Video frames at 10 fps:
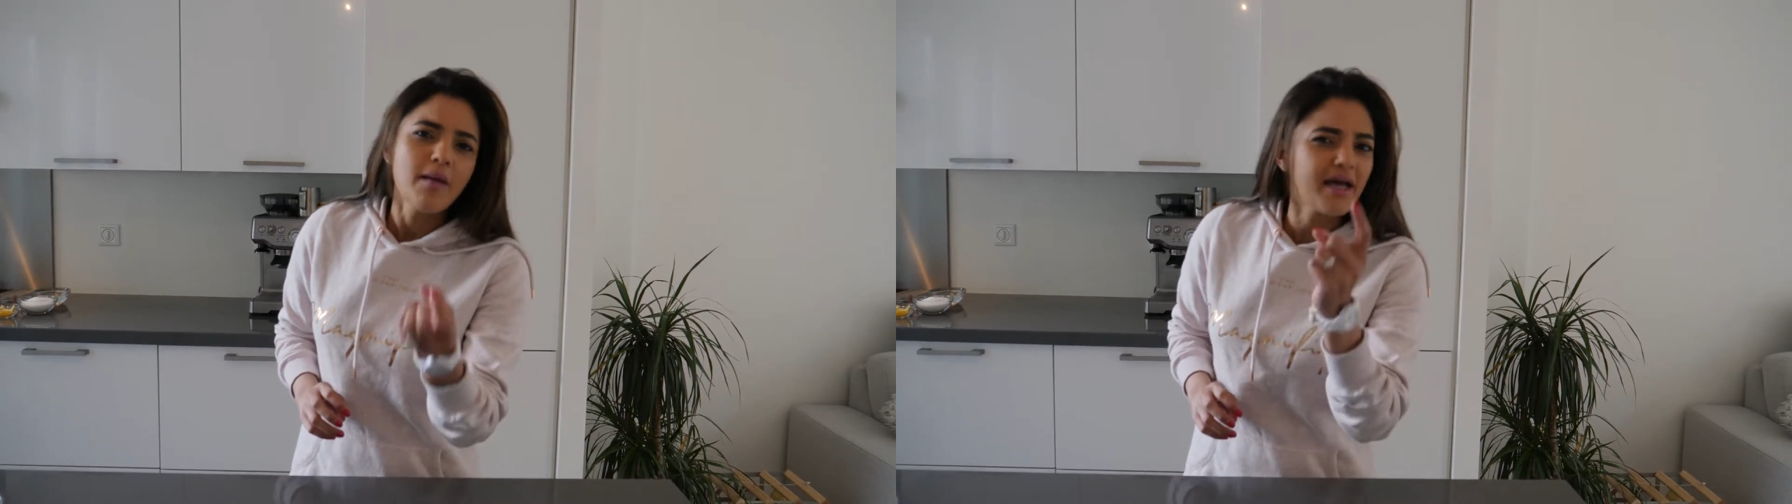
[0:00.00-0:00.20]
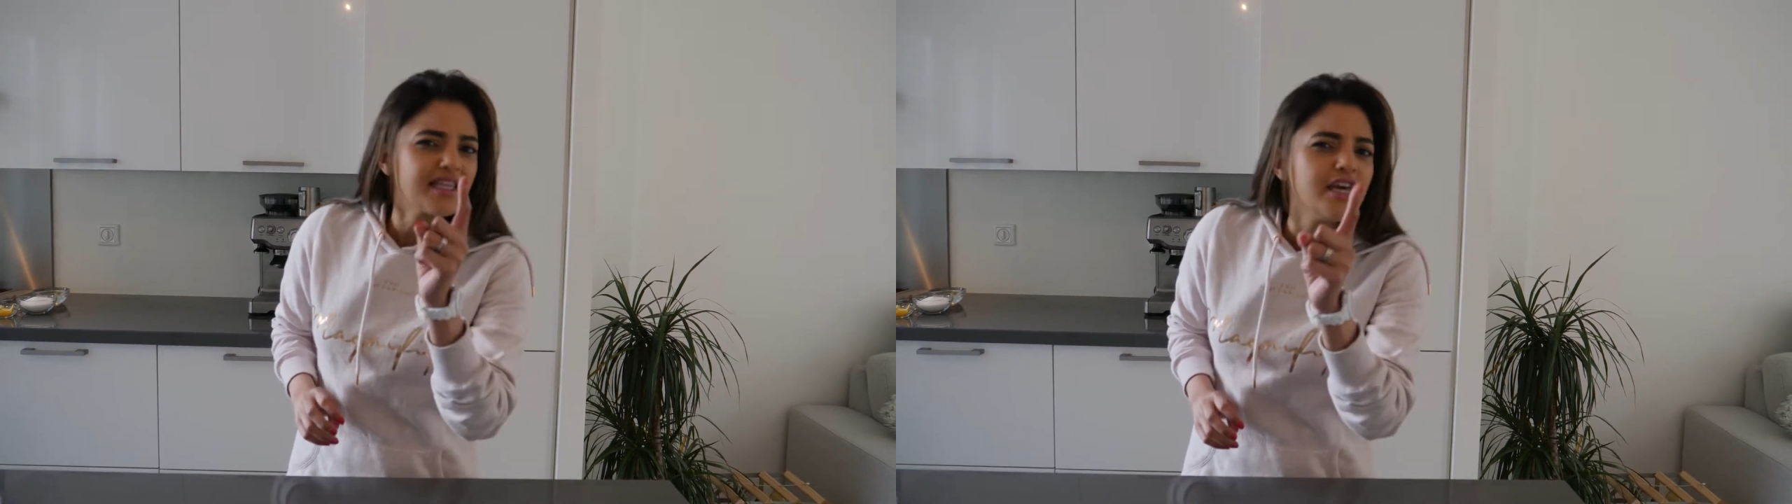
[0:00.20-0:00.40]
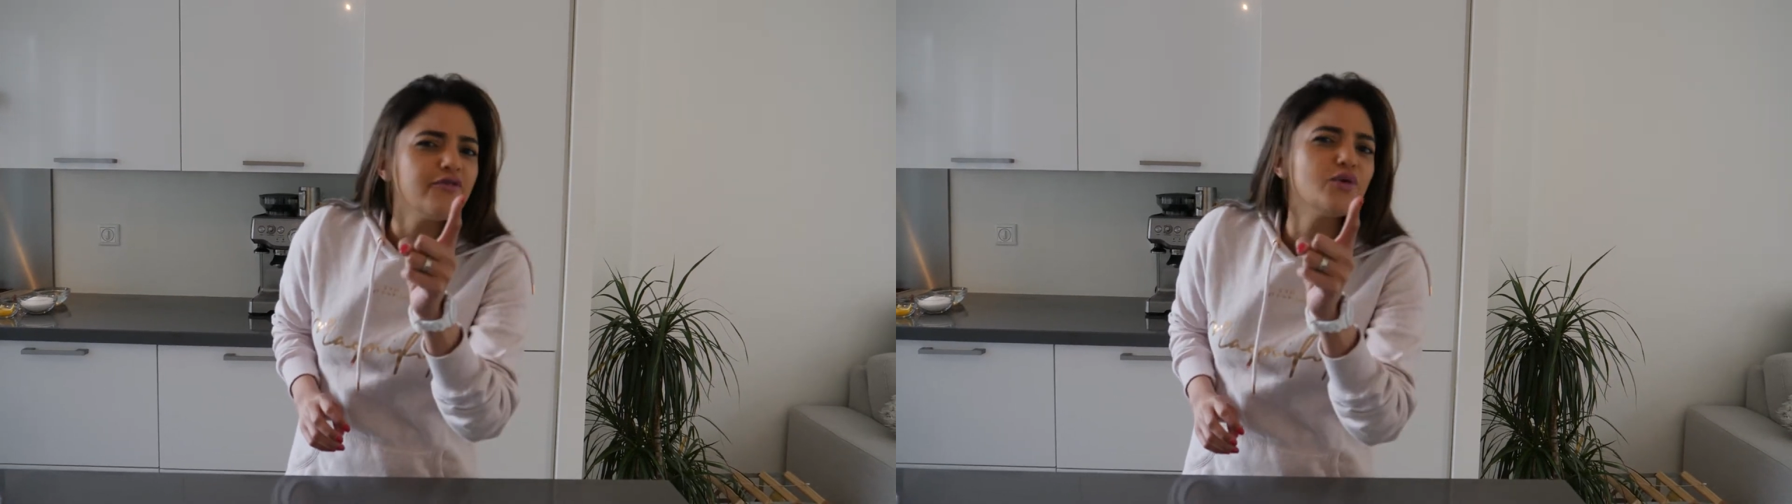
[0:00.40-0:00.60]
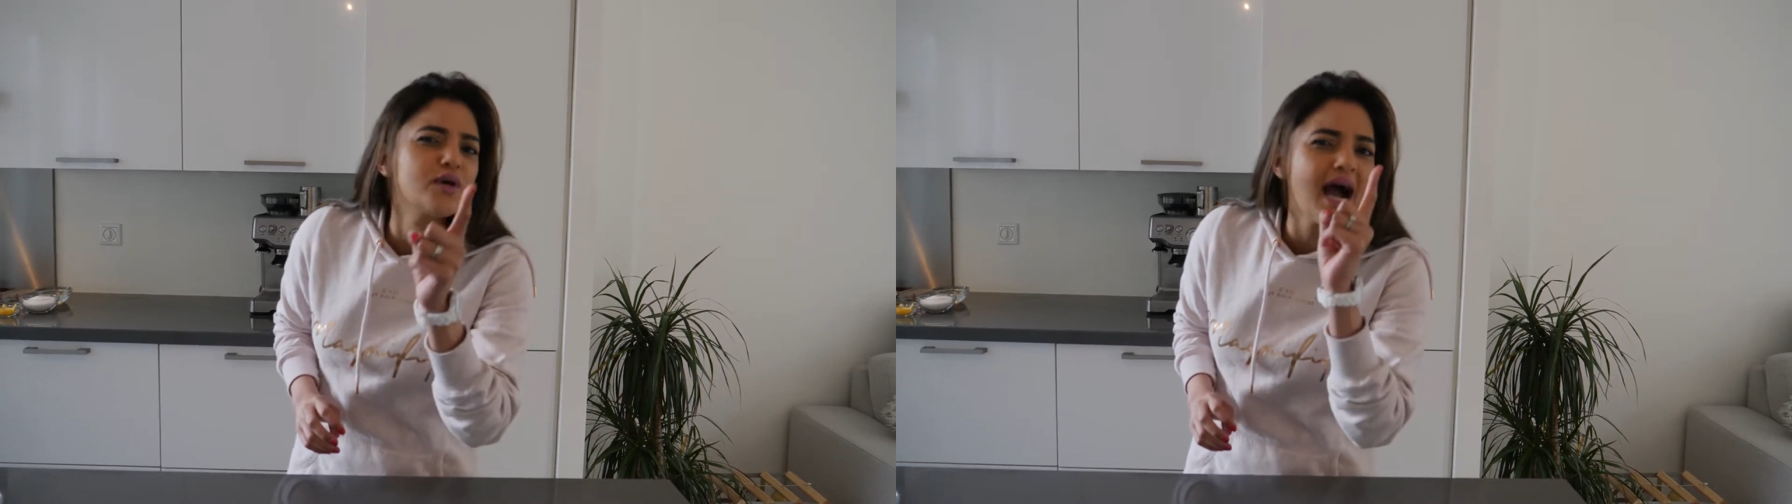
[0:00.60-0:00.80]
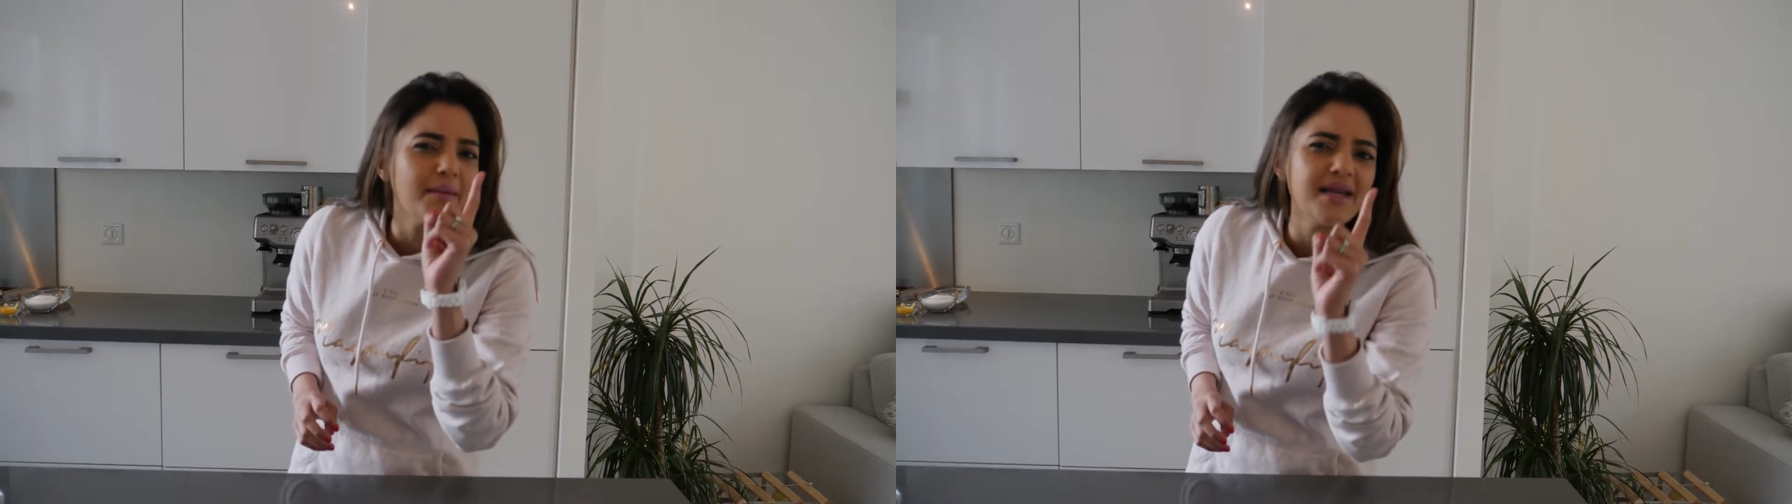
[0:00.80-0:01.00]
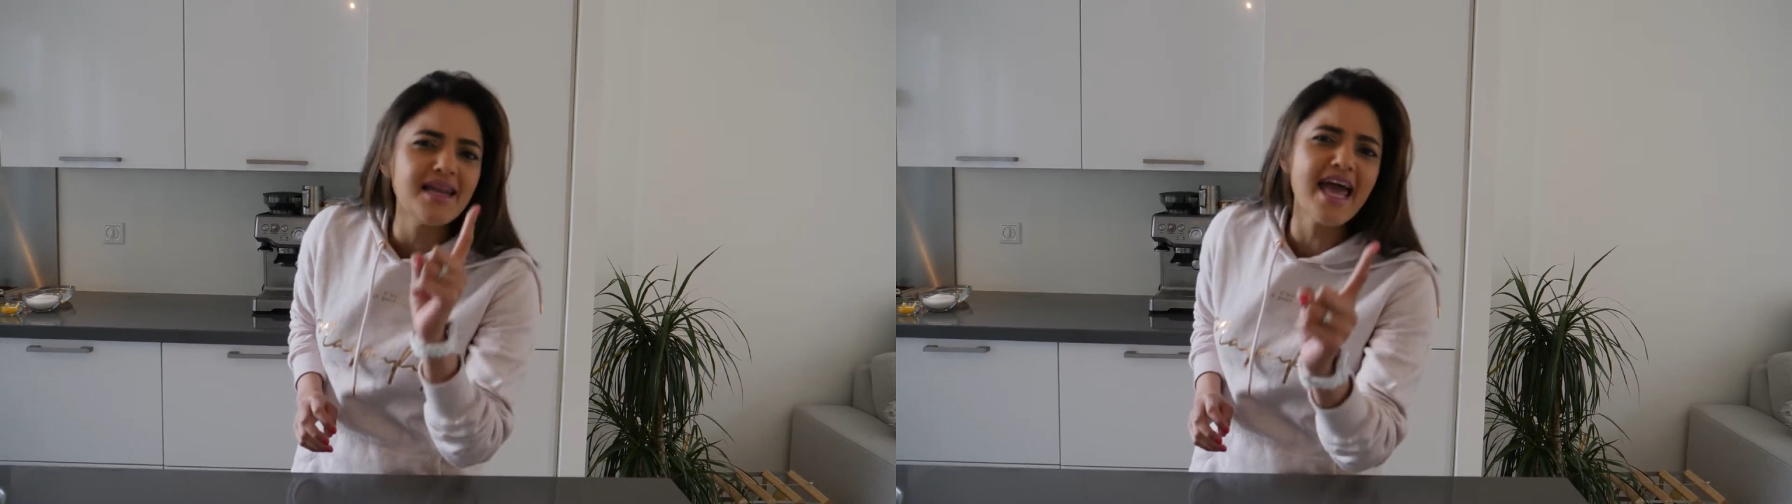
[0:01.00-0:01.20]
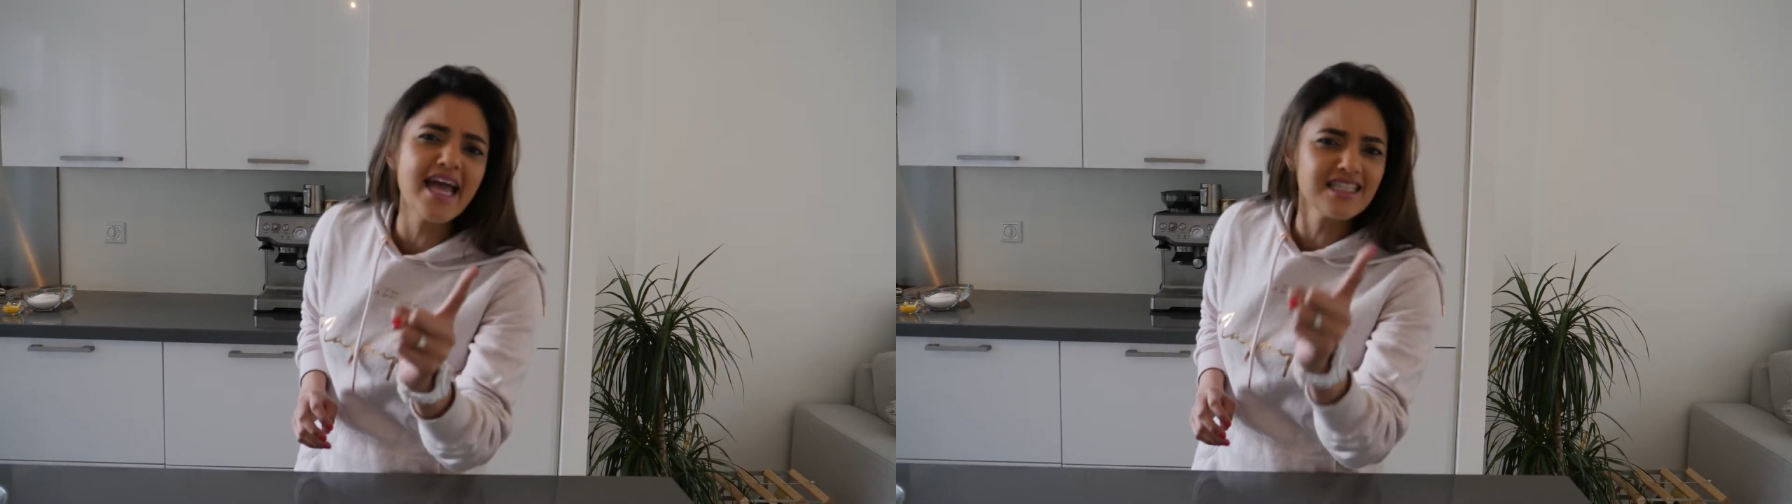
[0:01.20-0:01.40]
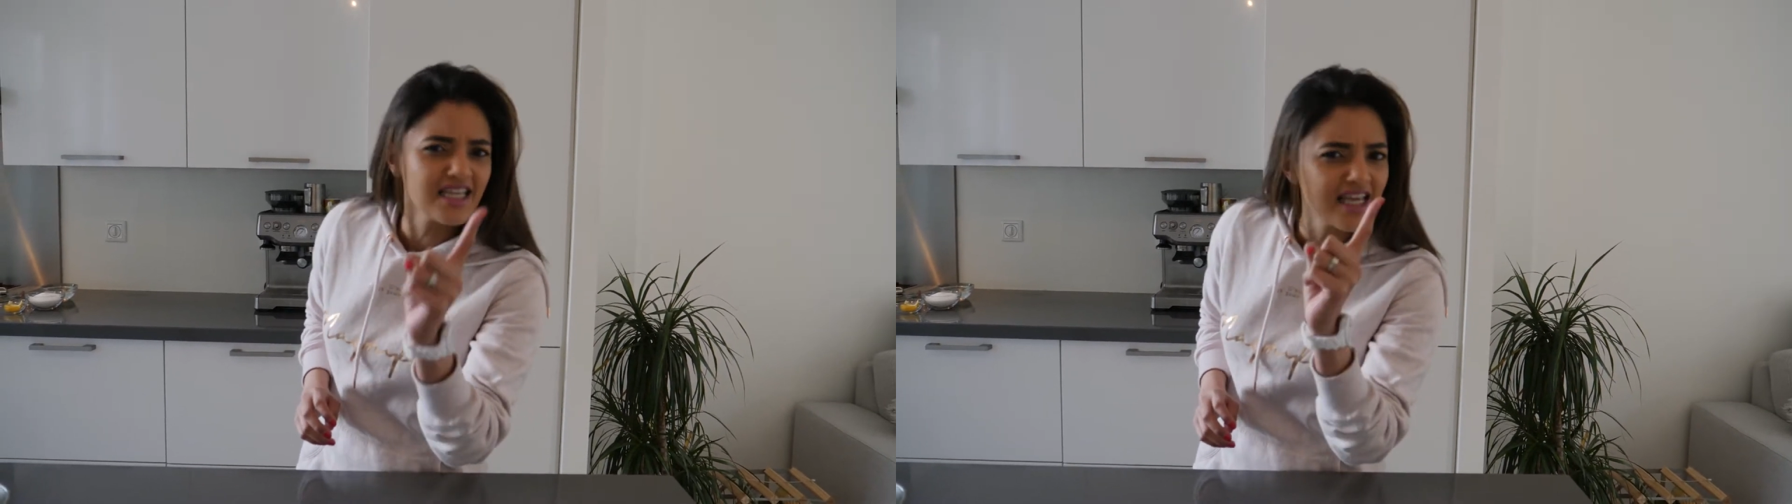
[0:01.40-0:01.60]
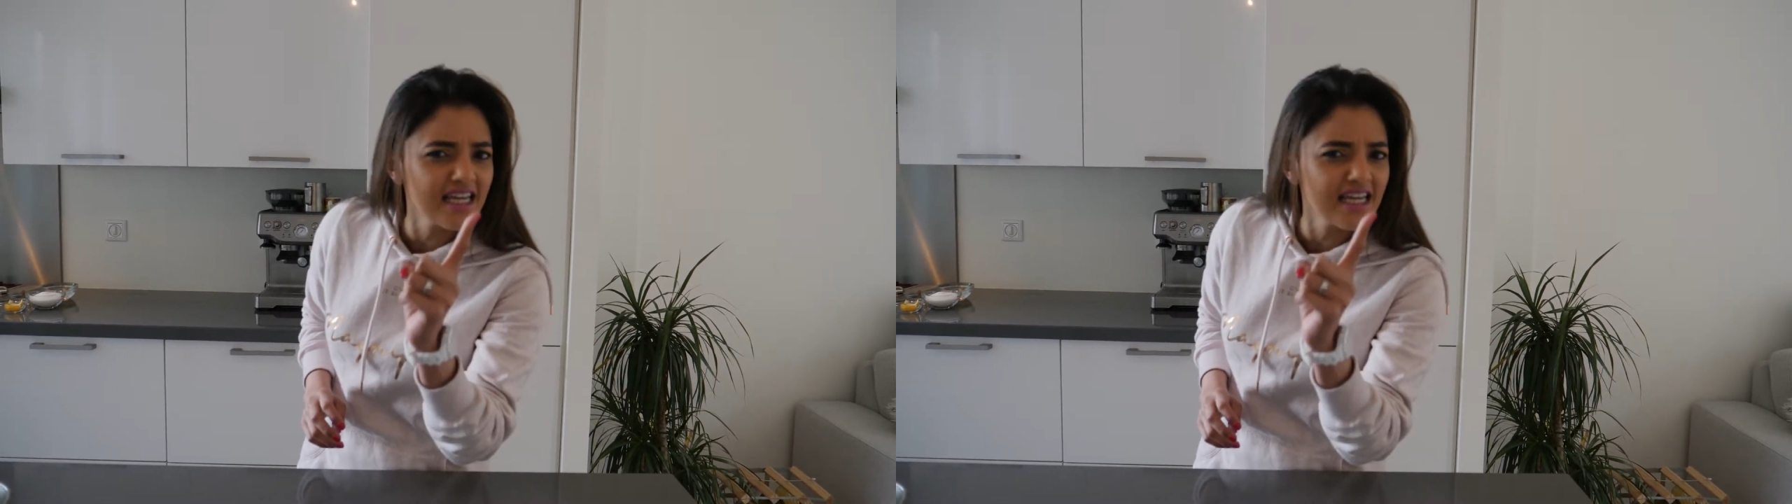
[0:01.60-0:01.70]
but if you come later